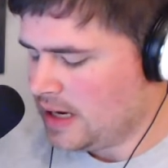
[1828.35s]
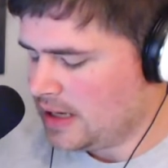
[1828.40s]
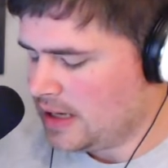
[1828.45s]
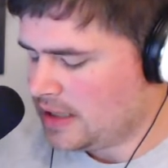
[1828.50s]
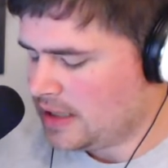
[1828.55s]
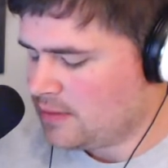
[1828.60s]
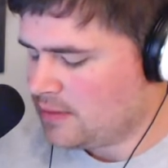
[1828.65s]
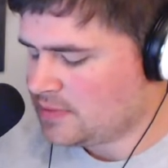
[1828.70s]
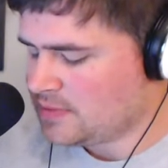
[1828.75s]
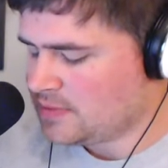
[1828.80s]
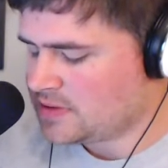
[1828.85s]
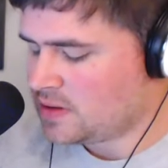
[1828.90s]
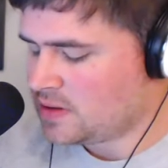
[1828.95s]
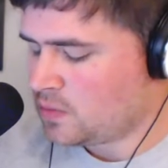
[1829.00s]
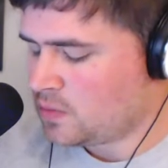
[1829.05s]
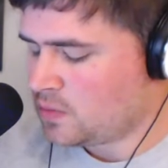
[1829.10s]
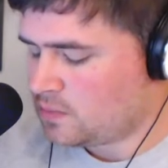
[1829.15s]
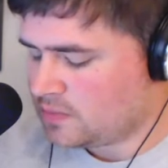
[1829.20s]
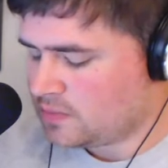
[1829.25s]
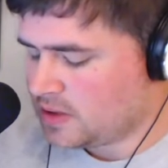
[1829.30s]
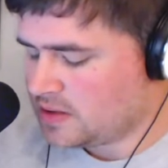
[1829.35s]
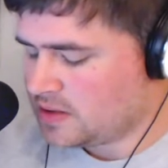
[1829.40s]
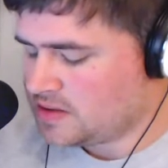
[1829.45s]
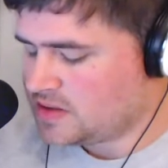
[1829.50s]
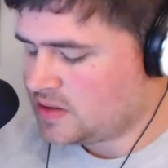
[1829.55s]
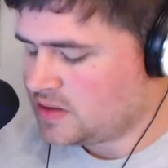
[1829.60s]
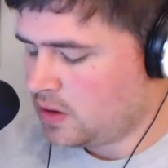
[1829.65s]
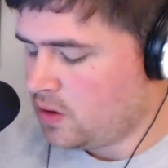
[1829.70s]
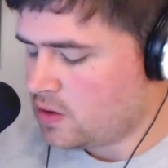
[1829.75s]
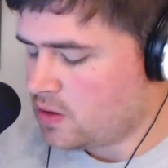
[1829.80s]
He was
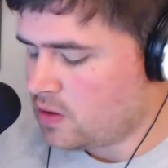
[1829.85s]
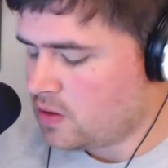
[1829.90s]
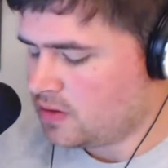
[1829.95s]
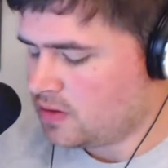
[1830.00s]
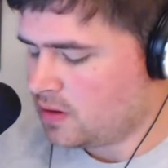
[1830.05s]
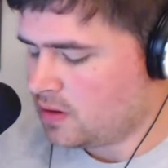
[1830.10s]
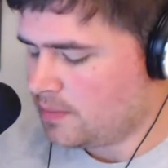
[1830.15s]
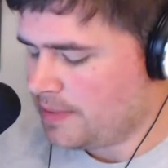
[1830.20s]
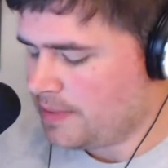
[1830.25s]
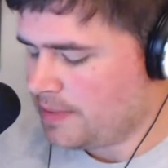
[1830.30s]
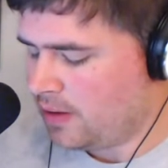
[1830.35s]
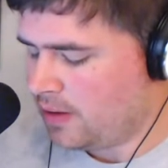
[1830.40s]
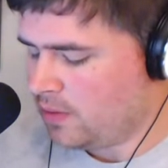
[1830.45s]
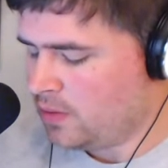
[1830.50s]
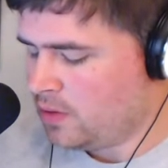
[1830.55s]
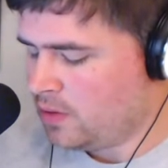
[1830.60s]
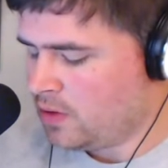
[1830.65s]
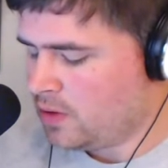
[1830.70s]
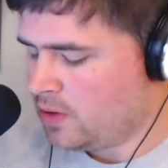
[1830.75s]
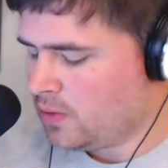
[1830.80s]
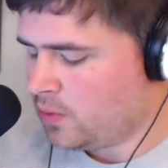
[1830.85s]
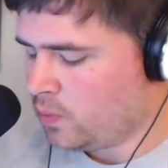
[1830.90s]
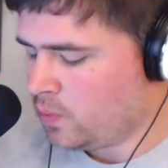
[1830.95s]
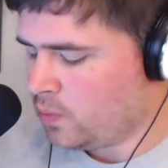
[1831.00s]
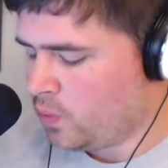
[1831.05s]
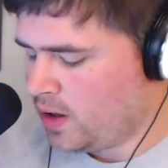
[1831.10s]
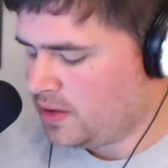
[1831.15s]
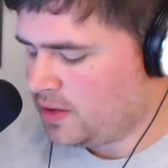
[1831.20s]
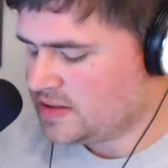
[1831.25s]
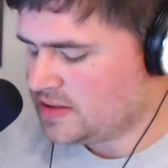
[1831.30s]
concerned about
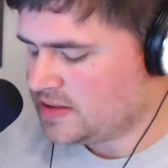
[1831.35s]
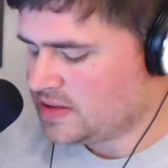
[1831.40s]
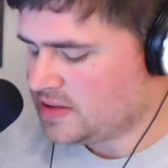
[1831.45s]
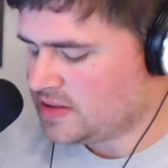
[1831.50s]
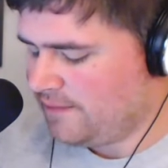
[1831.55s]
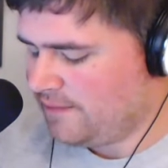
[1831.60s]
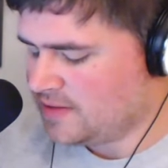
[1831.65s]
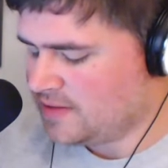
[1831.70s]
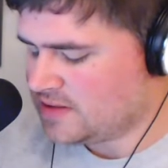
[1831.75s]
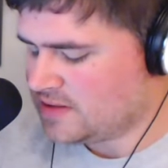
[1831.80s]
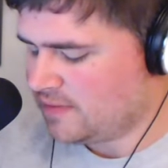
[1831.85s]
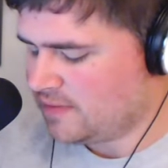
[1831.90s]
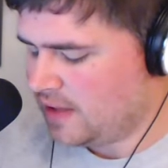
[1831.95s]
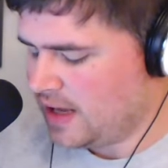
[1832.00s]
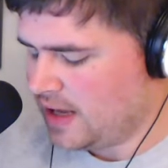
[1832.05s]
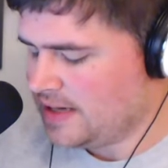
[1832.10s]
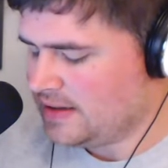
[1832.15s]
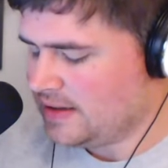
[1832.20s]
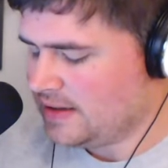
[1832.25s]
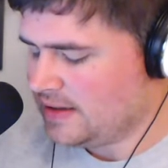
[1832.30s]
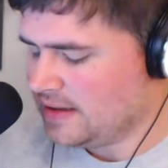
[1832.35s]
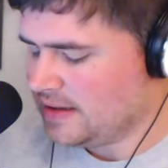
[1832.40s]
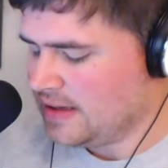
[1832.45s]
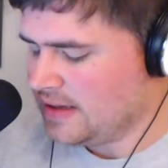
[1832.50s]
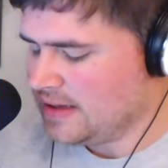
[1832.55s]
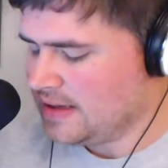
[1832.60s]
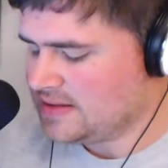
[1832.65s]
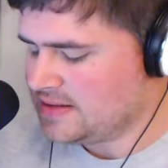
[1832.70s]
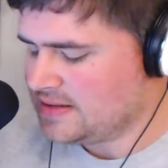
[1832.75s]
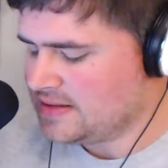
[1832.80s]
where this offensive line
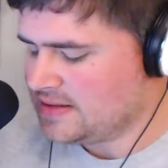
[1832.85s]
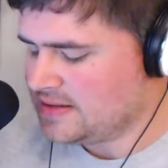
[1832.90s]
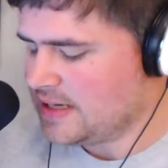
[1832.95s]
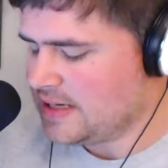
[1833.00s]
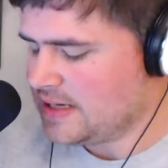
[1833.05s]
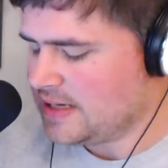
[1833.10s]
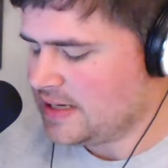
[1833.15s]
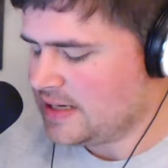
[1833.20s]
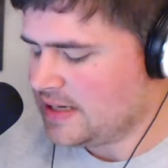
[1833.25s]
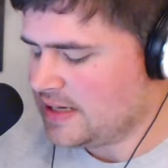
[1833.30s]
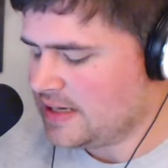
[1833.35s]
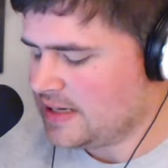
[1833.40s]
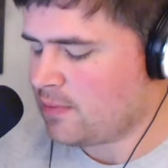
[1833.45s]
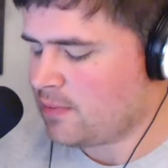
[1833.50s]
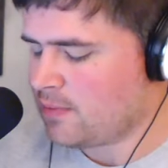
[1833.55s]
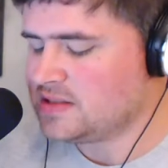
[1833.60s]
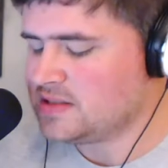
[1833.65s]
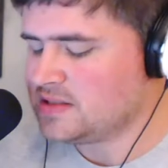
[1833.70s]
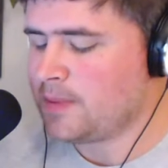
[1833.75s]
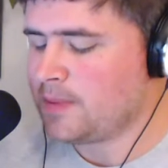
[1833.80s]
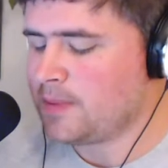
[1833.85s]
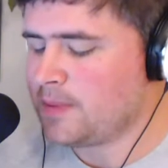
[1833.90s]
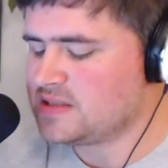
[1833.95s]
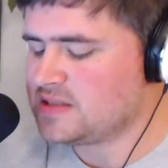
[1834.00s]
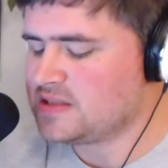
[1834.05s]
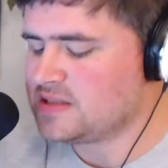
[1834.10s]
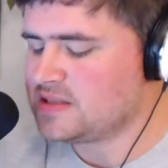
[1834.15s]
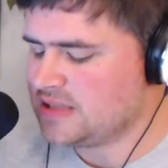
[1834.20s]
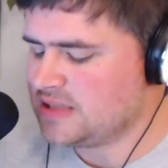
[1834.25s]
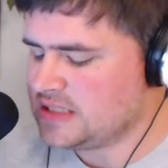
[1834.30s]
is headed. He writes, despite the
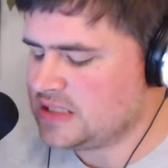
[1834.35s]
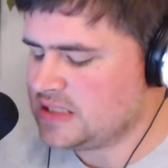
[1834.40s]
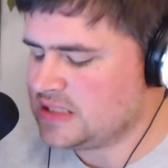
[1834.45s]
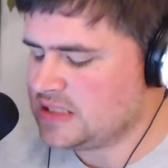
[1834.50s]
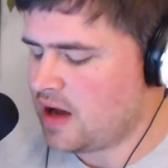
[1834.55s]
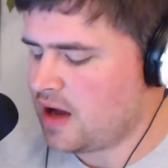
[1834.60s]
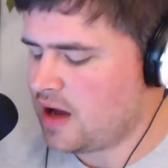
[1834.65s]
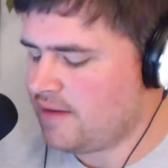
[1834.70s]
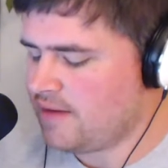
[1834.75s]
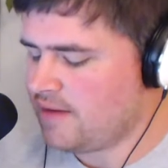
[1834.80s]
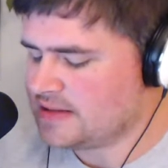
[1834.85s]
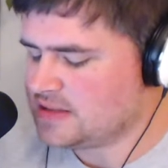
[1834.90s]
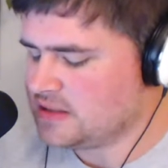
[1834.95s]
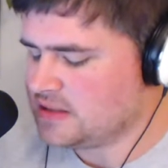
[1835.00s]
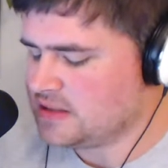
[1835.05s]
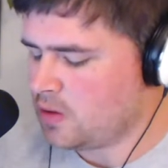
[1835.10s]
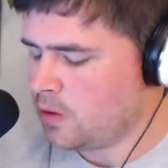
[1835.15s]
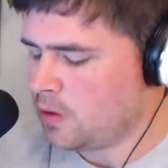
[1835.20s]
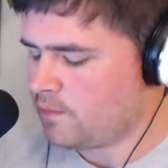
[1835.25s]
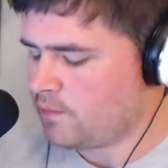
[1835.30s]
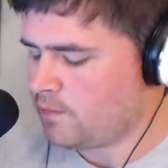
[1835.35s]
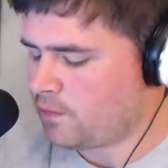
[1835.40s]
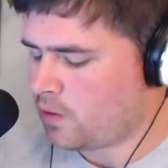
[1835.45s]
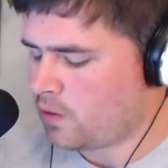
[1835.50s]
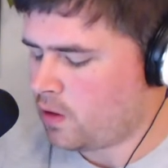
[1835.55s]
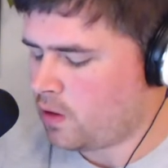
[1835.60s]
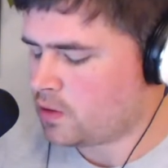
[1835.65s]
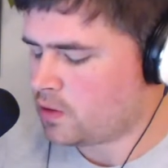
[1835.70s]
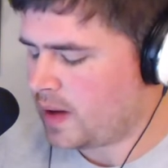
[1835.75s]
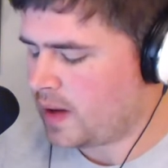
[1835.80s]
success of the offense and
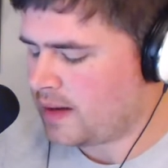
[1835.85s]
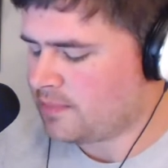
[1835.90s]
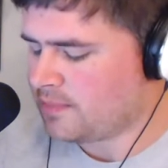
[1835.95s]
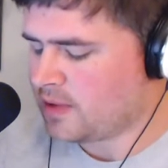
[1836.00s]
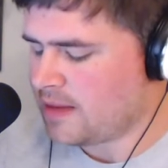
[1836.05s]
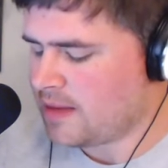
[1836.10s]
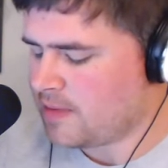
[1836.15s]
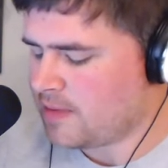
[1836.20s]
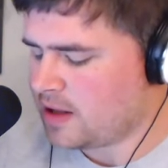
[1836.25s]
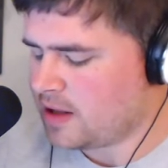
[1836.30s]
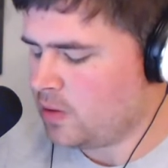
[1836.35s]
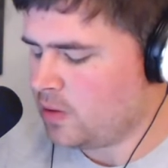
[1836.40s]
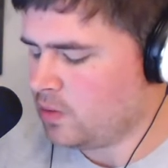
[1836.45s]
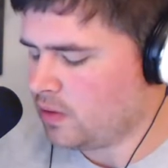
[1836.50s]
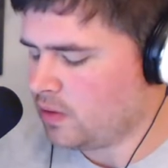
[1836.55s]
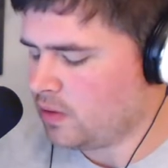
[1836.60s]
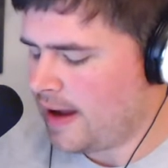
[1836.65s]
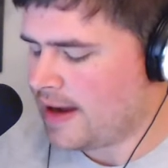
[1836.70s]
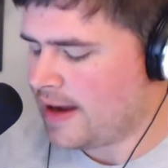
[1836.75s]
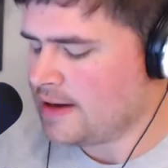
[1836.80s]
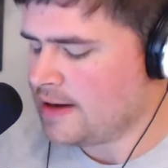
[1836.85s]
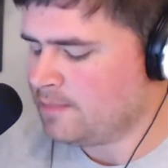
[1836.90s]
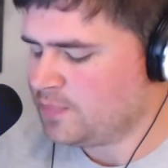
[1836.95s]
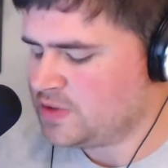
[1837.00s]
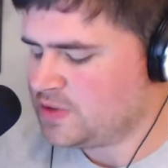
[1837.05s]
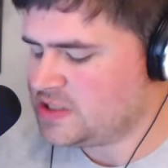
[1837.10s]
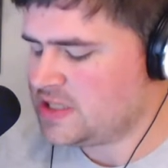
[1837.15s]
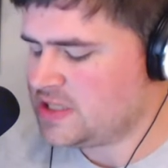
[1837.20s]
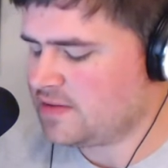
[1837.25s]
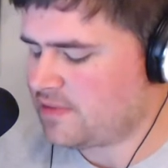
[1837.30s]
overall great play by the O-line,
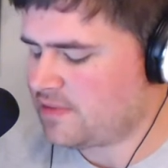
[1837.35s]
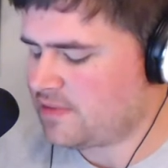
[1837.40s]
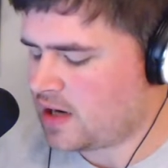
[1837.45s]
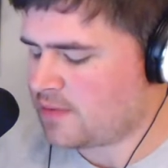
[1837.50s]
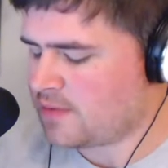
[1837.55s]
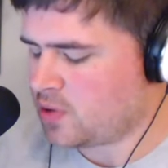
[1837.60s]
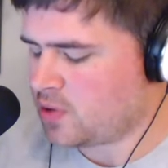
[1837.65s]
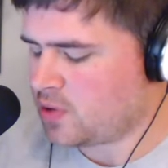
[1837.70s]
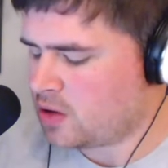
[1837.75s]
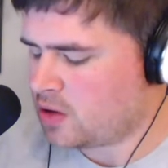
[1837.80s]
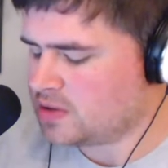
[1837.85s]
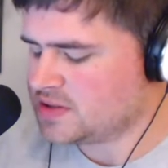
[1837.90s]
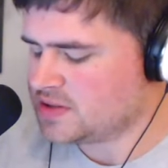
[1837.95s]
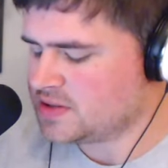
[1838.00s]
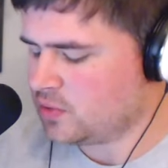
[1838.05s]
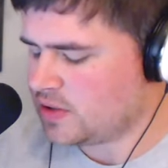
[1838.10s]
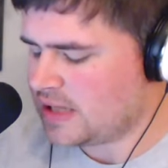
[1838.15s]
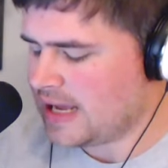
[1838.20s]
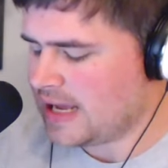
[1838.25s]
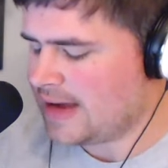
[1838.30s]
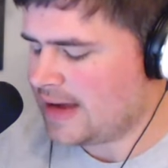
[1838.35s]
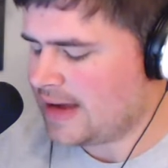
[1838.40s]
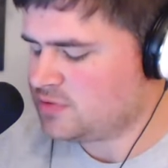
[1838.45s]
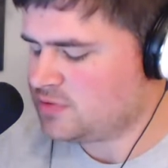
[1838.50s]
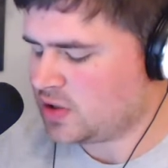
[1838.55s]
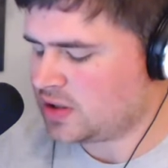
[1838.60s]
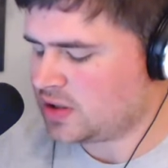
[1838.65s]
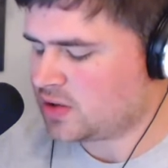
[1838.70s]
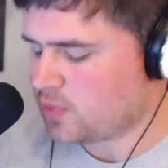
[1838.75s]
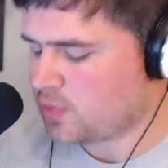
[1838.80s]
Giovanni Bernard is only
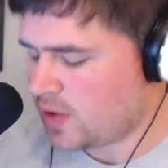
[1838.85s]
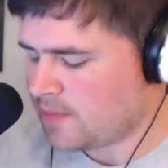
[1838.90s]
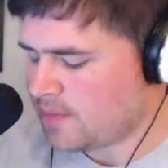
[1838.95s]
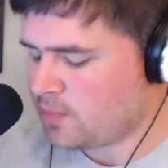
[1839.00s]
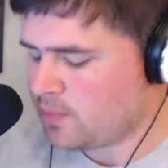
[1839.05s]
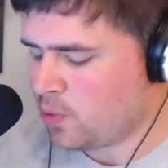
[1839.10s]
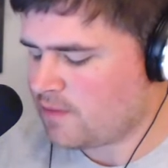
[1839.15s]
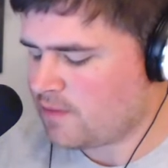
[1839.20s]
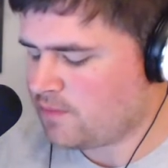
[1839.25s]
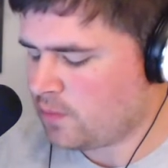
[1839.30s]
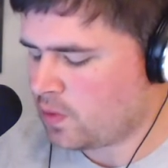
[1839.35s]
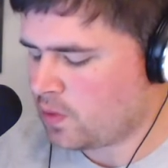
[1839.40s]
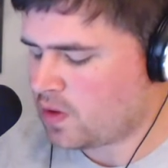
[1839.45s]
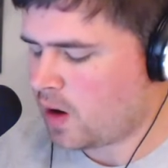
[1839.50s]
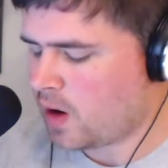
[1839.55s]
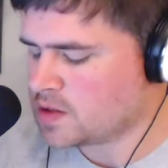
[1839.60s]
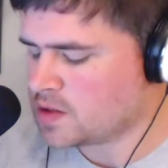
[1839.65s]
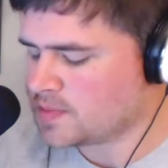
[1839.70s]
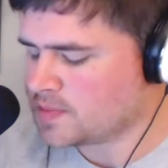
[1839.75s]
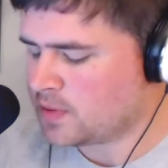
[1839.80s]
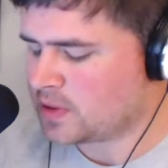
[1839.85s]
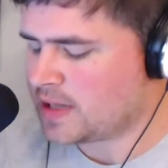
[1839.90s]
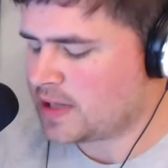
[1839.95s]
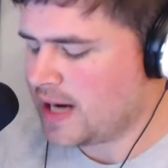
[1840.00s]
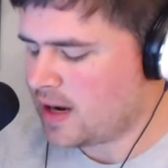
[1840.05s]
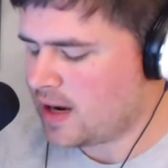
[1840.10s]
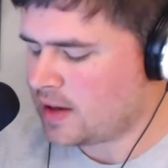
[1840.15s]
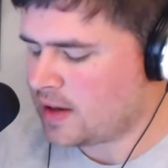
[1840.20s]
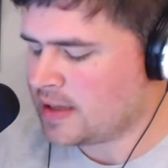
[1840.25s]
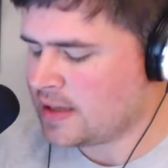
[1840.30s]
averaging 3.4 yards per
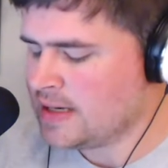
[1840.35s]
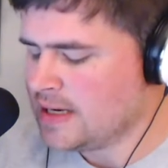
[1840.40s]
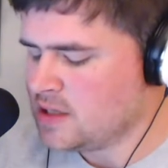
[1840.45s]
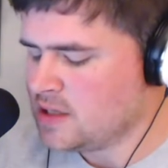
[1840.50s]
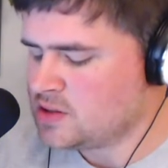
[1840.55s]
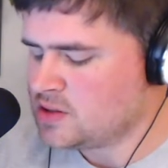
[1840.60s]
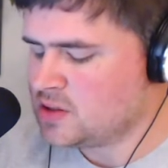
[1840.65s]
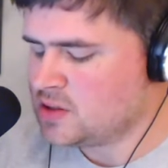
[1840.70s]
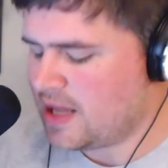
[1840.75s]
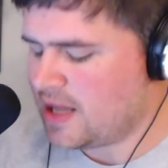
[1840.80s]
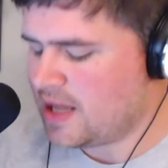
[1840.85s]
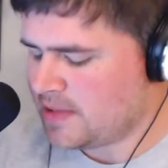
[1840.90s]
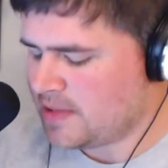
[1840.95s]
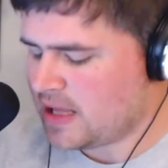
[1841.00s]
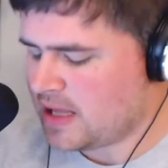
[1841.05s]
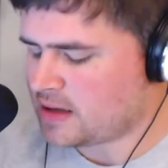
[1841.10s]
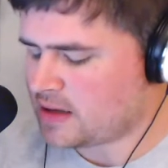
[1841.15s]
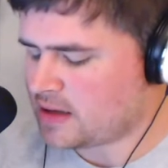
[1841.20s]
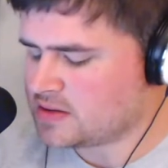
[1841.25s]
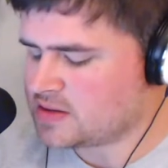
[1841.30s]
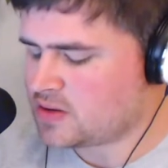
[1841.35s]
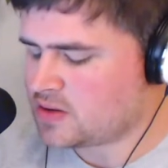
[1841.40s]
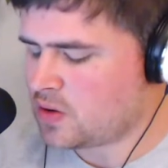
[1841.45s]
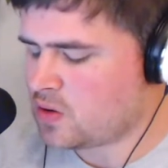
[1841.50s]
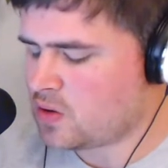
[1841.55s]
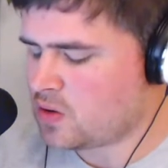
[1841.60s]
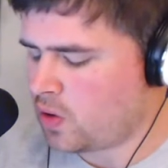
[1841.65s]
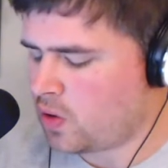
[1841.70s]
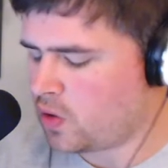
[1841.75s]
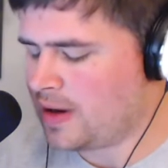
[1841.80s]
carry. Should that be a
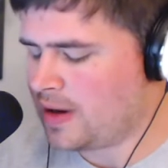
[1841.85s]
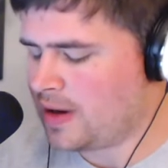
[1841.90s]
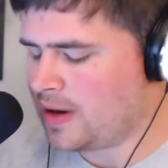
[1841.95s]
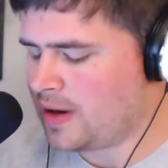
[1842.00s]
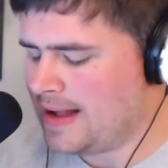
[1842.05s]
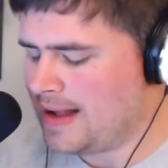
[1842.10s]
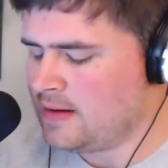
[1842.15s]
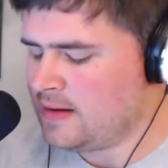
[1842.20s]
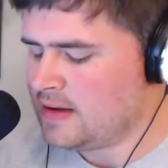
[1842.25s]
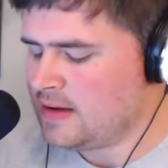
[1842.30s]
concern or not?